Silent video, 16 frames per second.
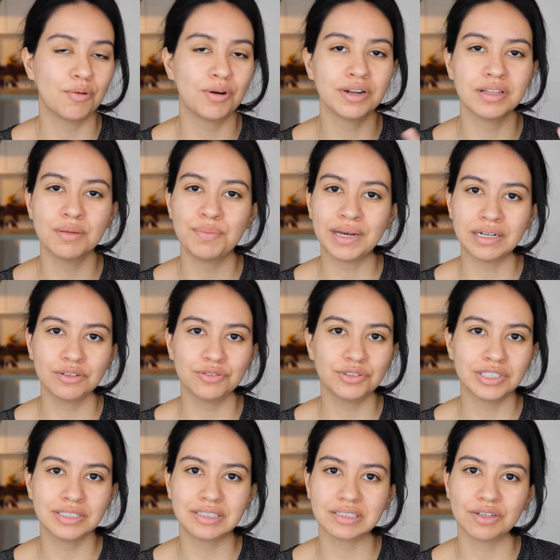one of the
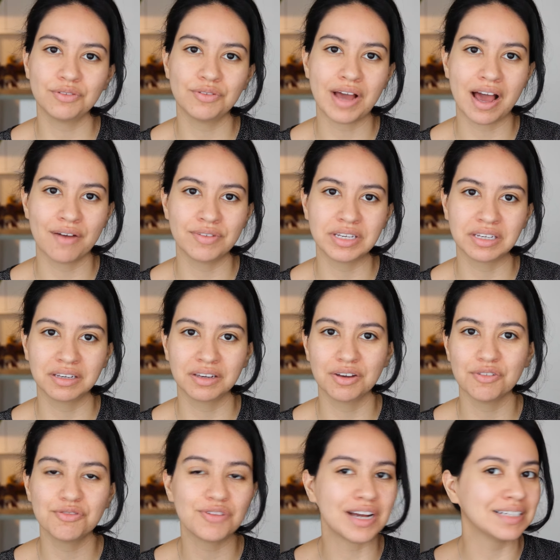benefits of having
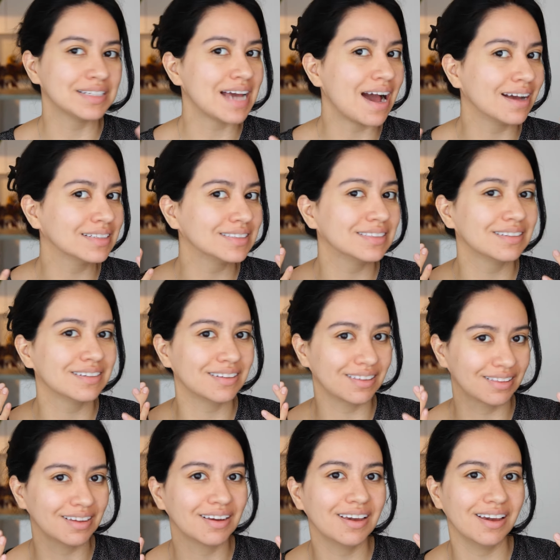fantastic
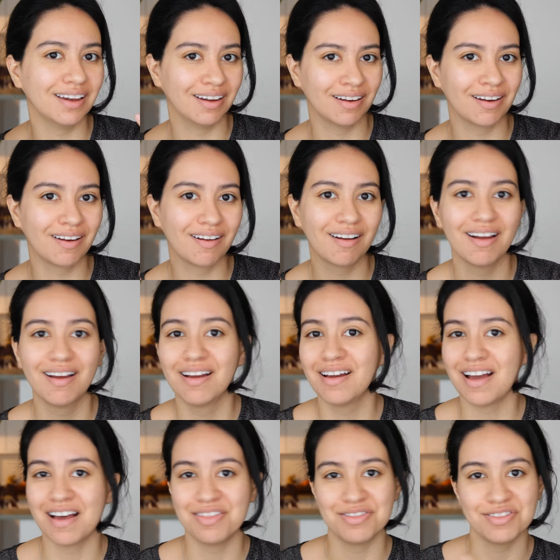thick hair
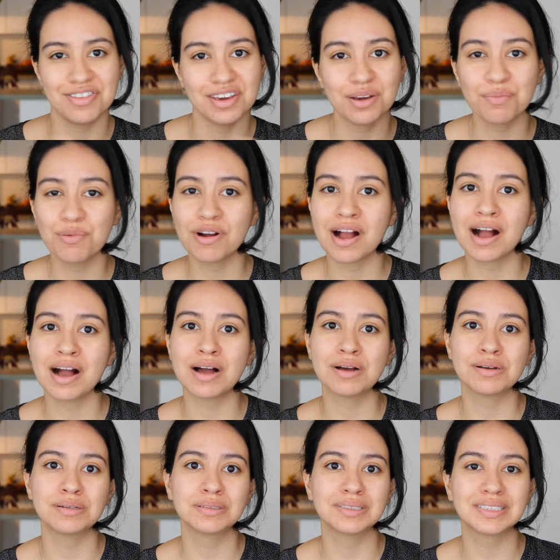and thick
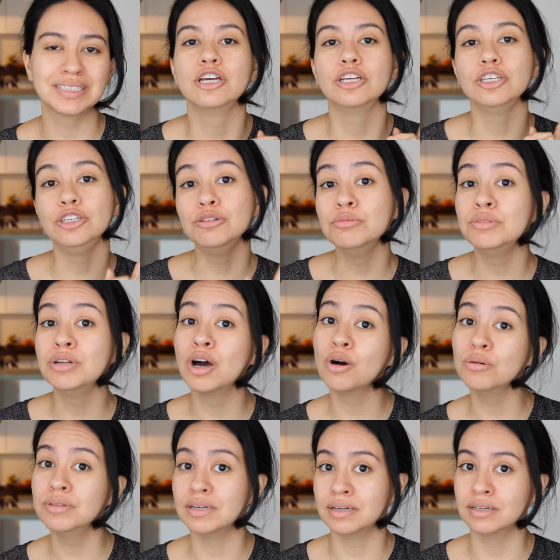brows, you
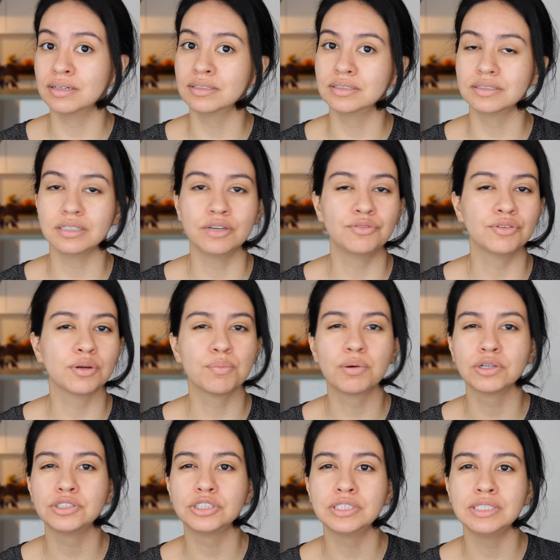know this if you're
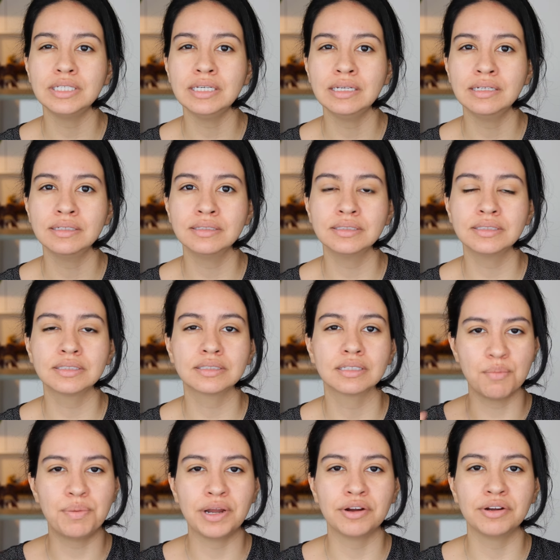Portuguese,
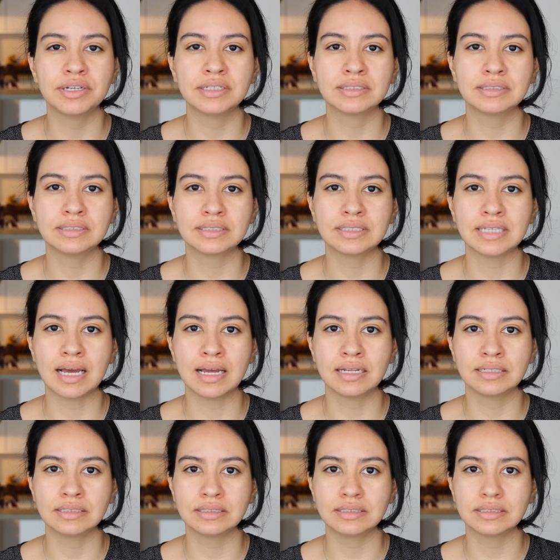Iberian
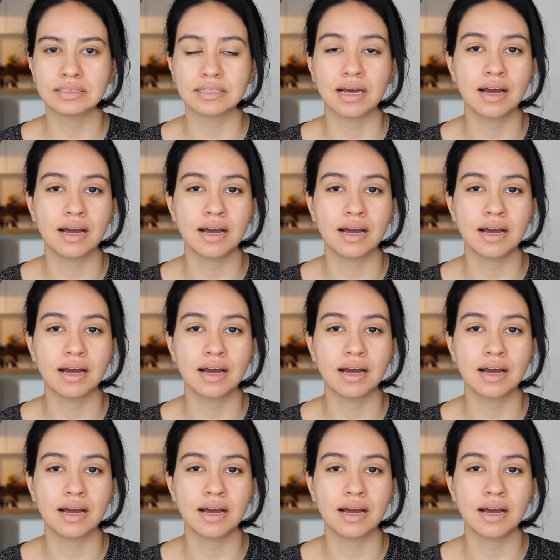descent,